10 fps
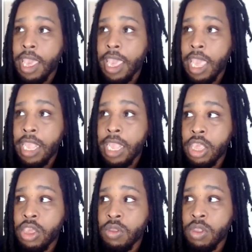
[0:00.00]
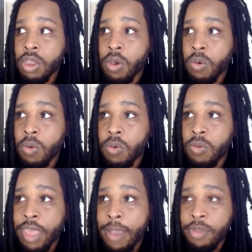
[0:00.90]
and you know
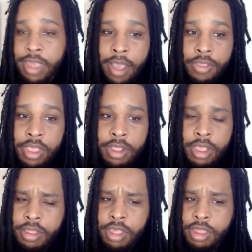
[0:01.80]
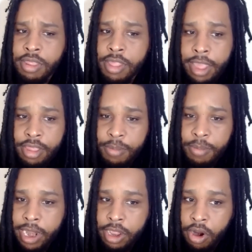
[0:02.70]
that was out there, and this, this is not
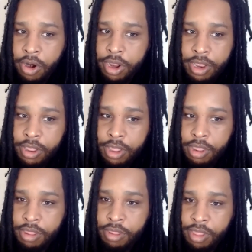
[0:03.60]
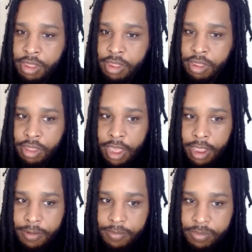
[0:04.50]
somebody current. This is this is
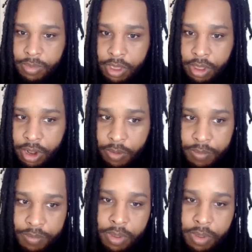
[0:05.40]
like you know